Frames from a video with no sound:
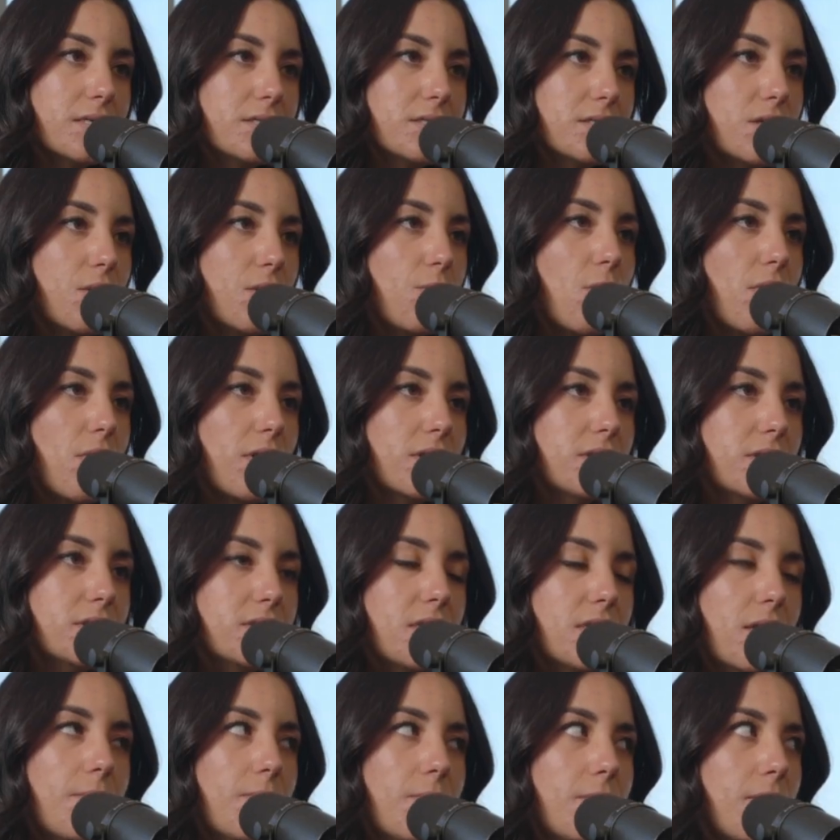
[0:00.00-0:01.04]
So what are
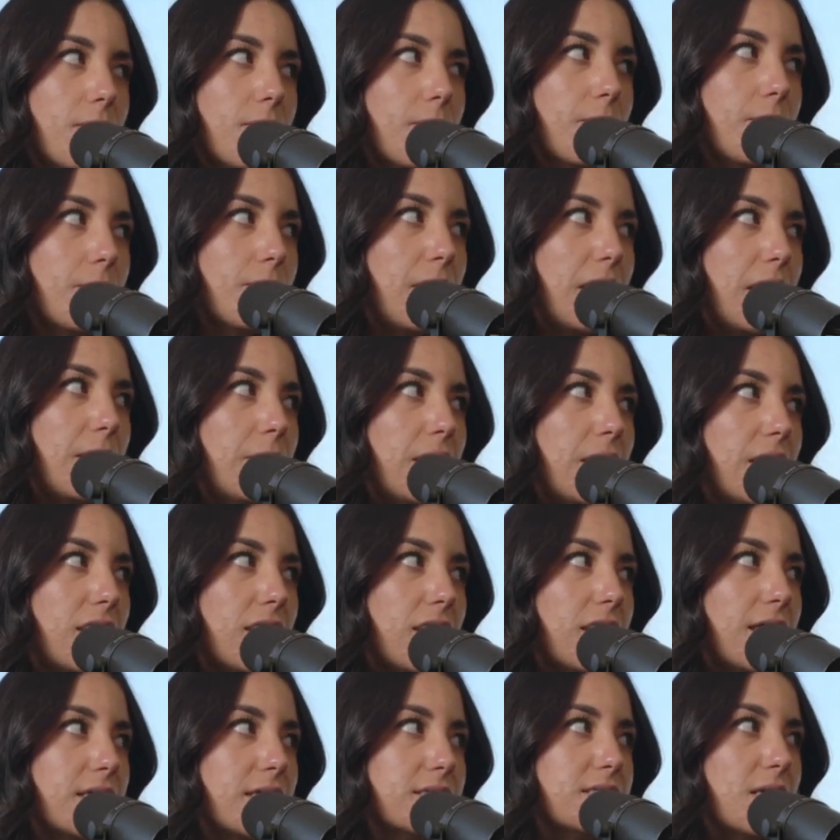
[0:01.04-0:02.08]
some maybe
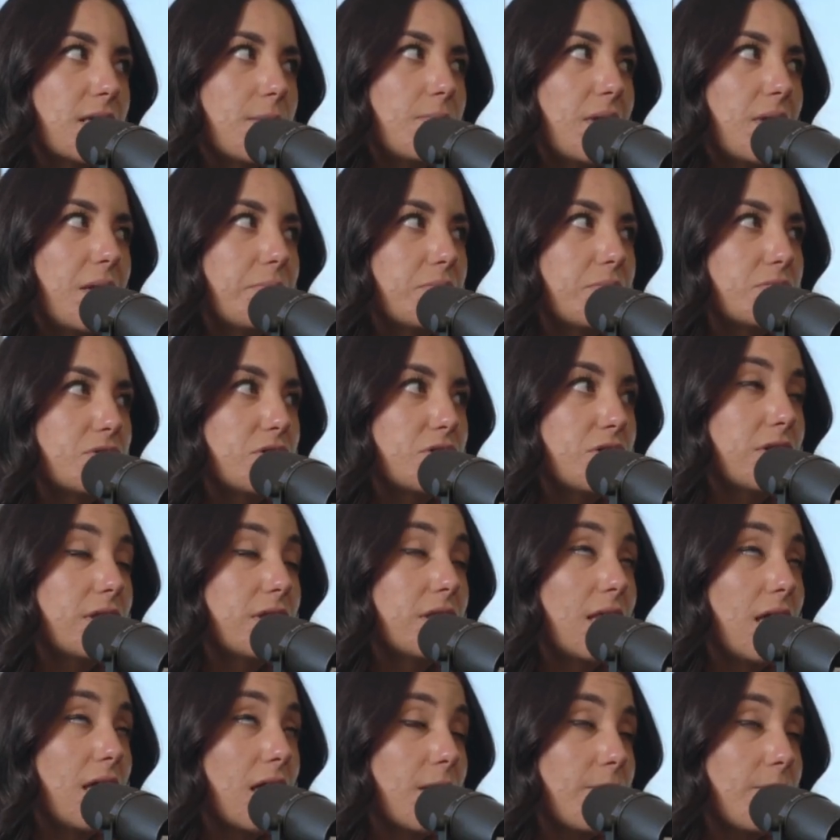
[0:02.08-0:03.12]
things that people should
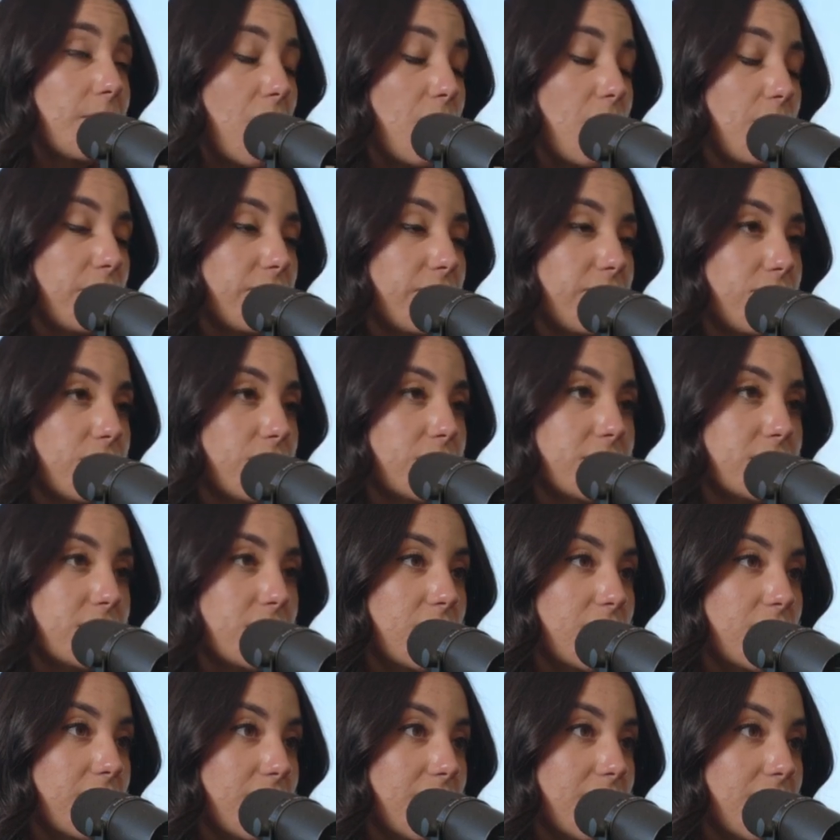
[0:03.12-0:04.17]
think about before
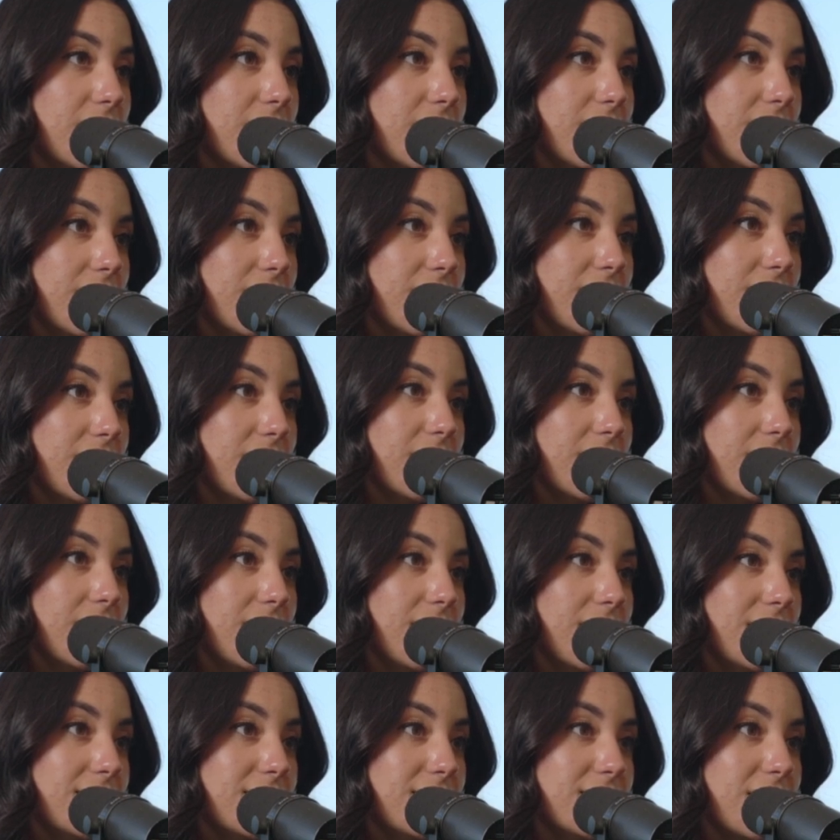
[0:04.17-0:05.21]
starting a
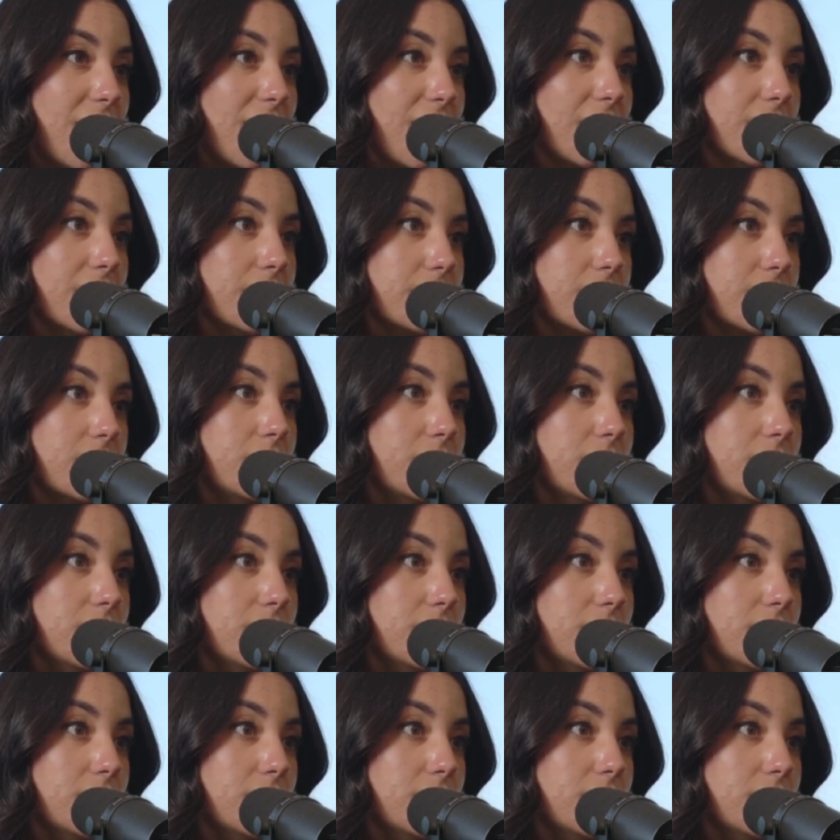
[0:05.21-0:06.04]
side hustle?